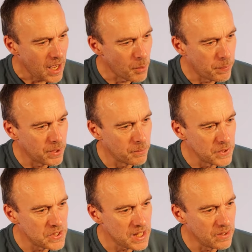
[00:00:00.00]
upper
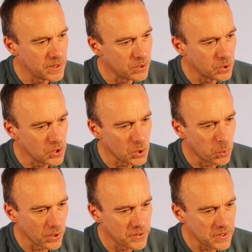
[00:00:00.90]
material, good
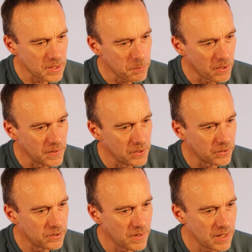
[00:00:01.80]
quality by the
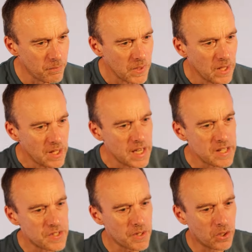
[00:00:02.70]
looks of it.
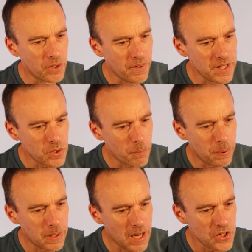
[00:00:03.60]
It's got a very sort of
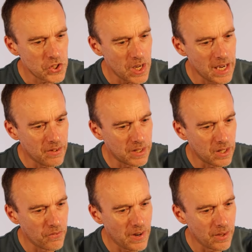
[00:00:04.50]
plush
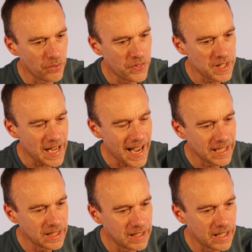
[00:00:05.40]
area around the
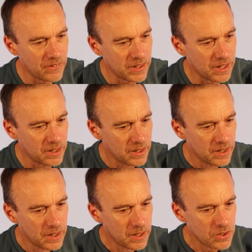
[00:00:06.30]
ankle area
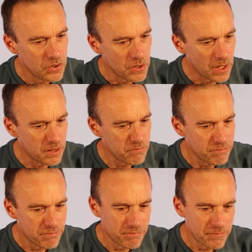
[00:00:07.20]
to
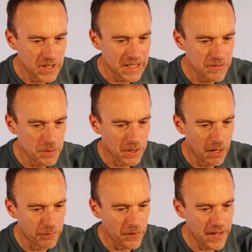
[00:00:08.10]
give some
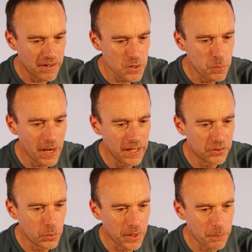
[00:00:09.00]
comfort there, as well
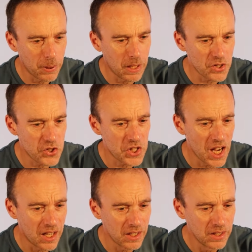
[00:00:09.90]
as quite a plush
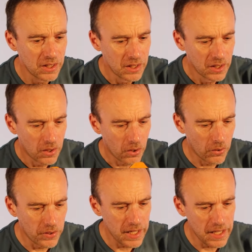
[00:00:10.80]
tongue
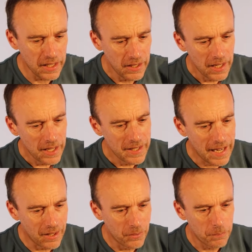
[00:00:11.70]
on here.
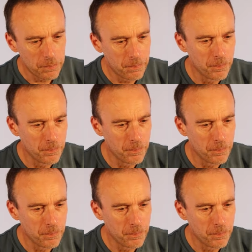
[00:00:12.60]
Now,